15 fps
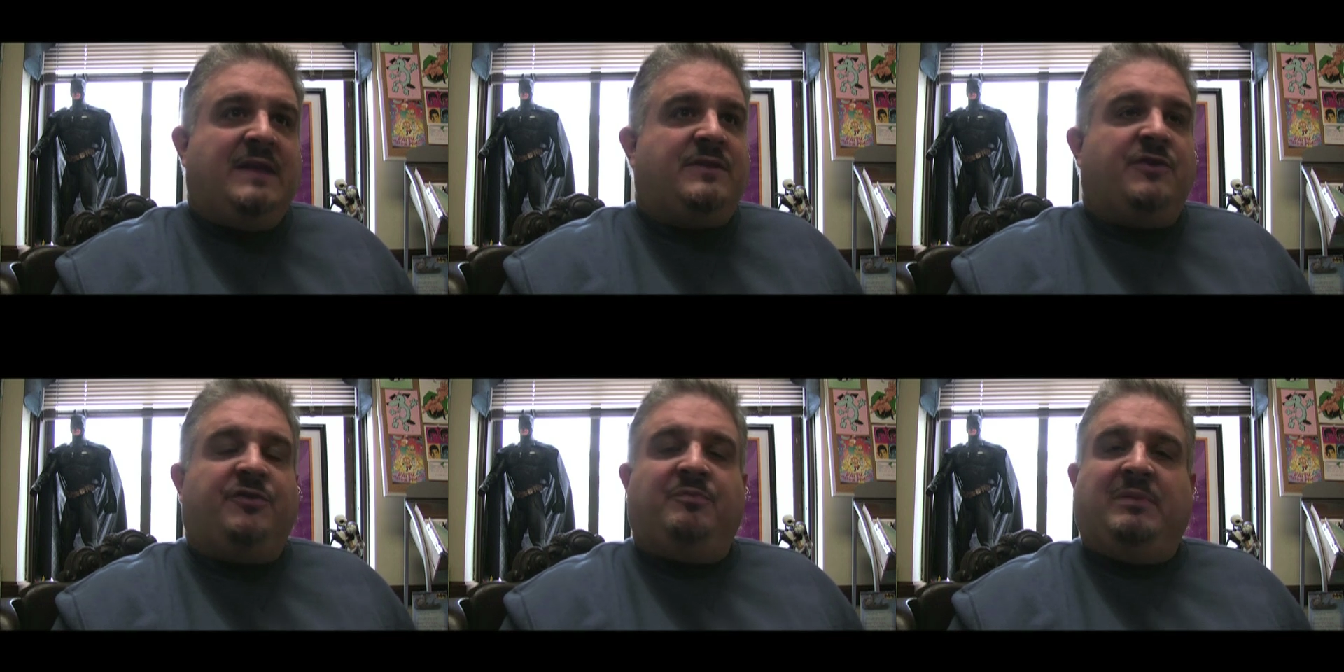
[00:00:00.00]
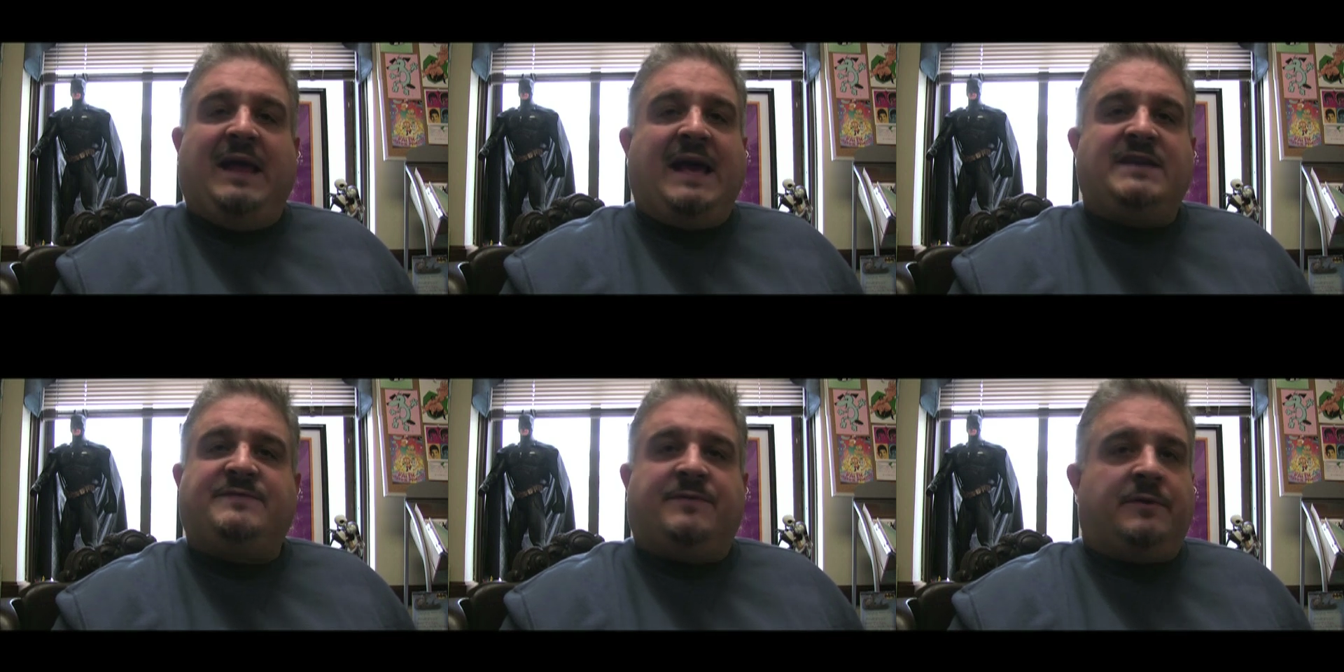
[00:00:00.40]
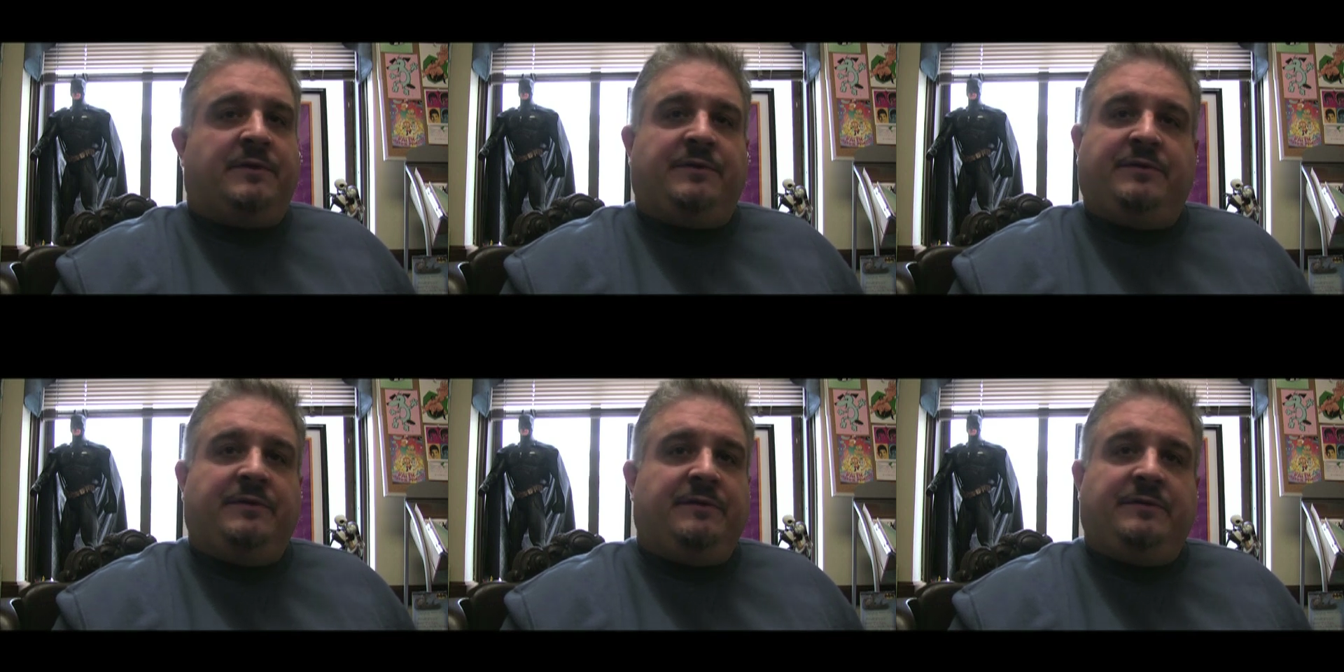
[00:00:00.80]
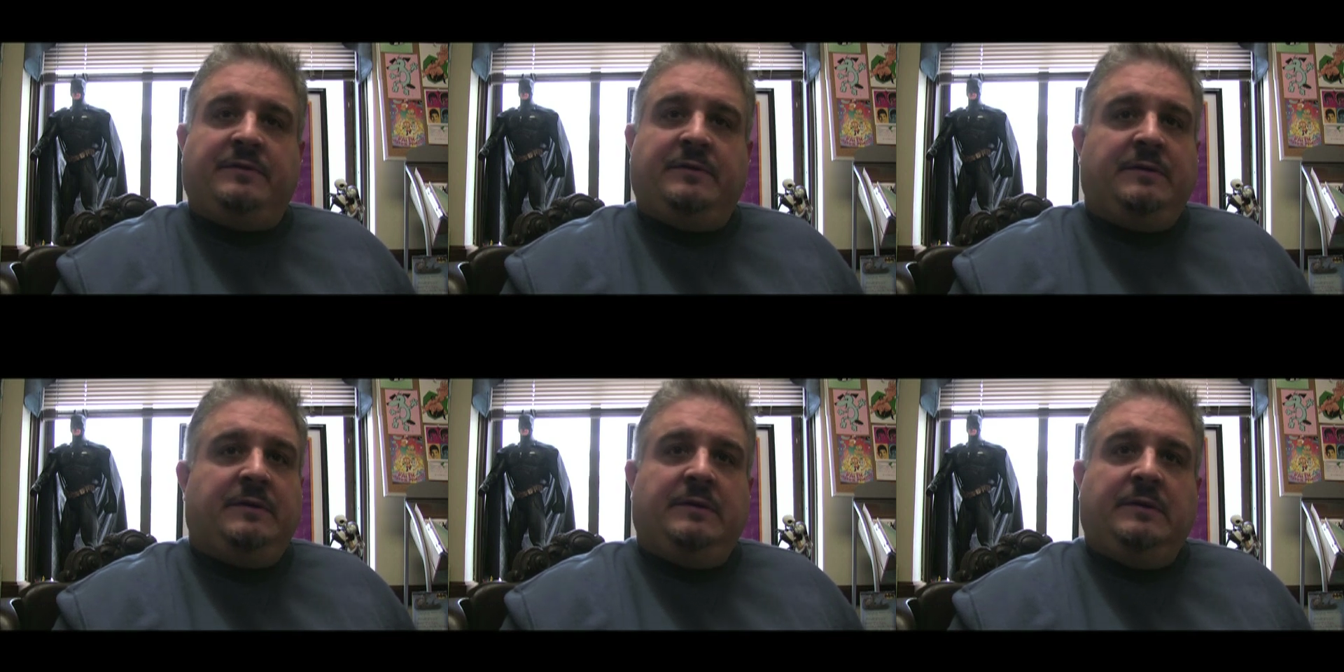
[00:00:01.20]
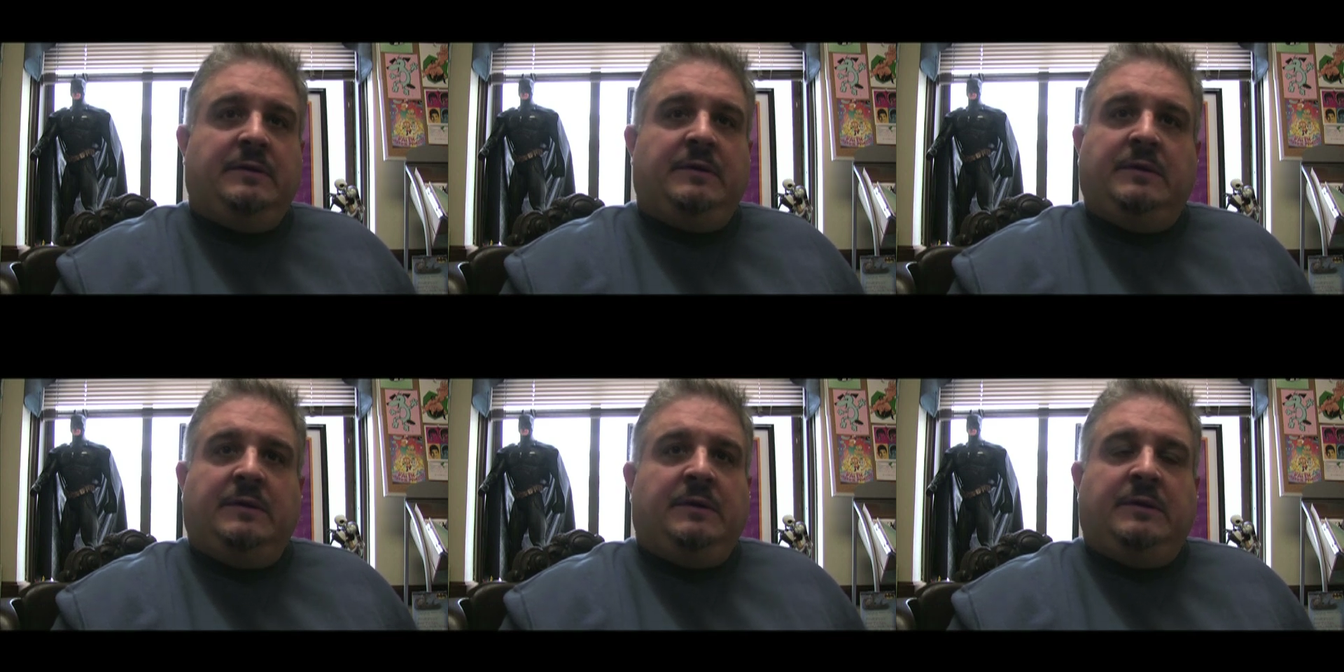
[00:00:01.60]
those blast furnaces?
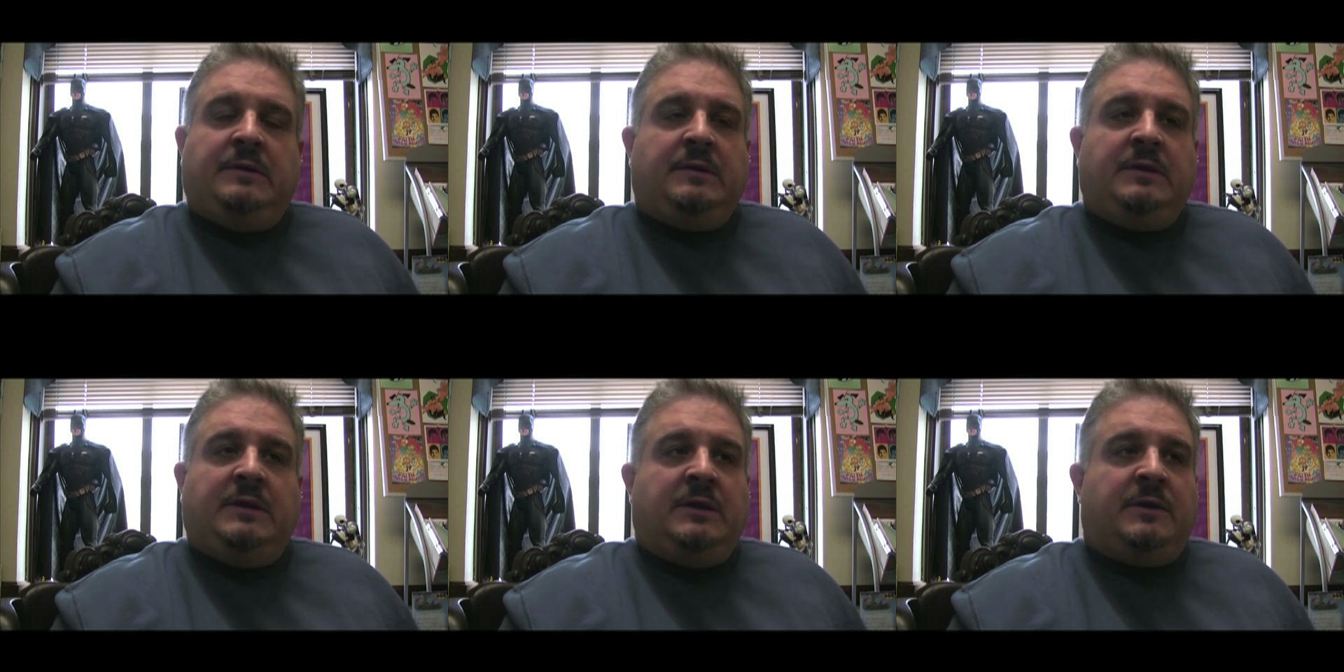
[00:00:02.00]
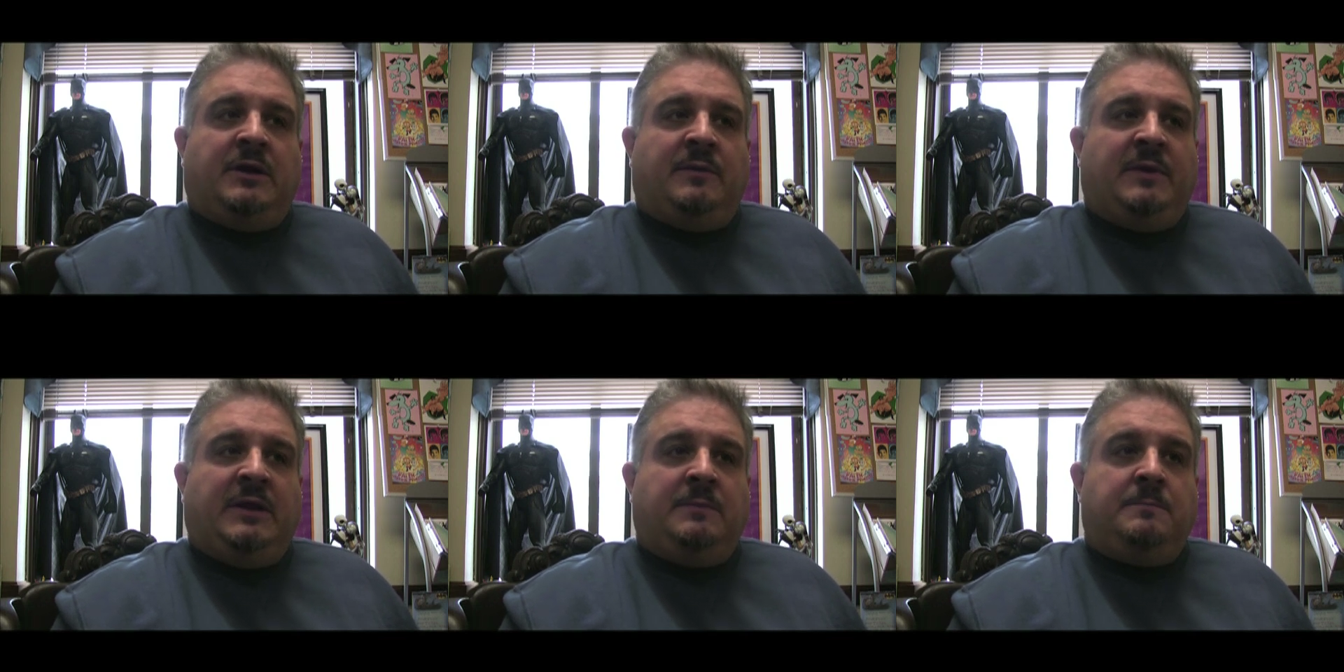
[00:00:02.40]
You know what I mean?